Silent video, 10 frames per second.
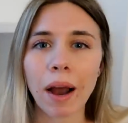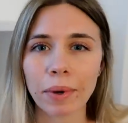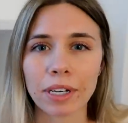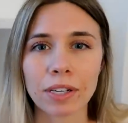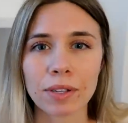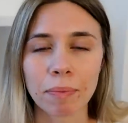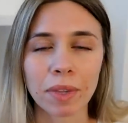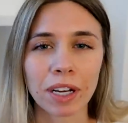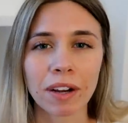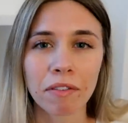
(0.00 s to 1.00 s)
I want to do
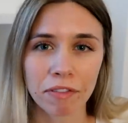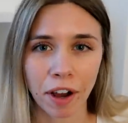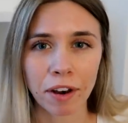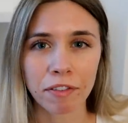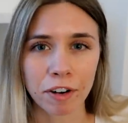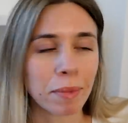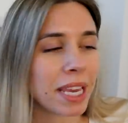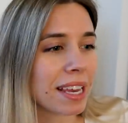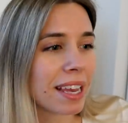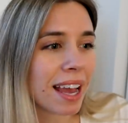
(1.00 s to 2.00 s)
something fun for
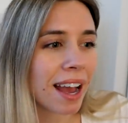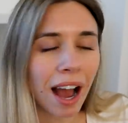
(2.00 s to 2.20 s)
me.